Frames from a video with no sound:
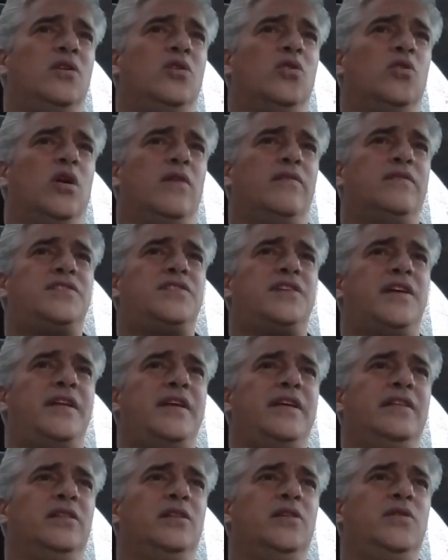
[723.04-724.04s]
All of a sudden,
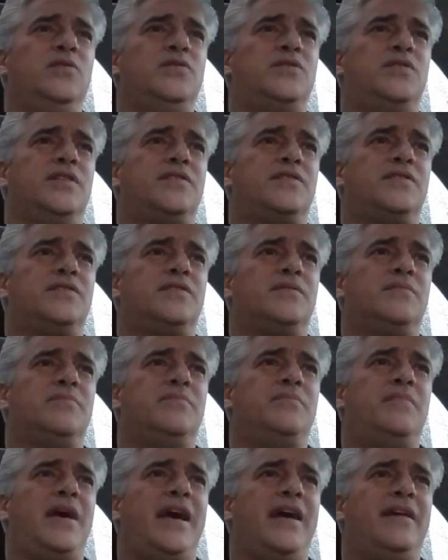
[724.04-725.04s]
it loses its
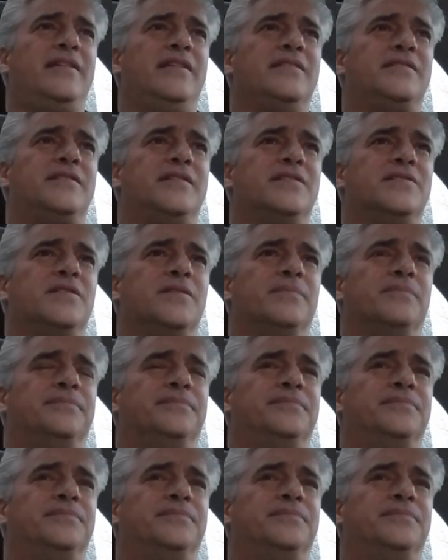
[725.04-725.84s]
magnetism.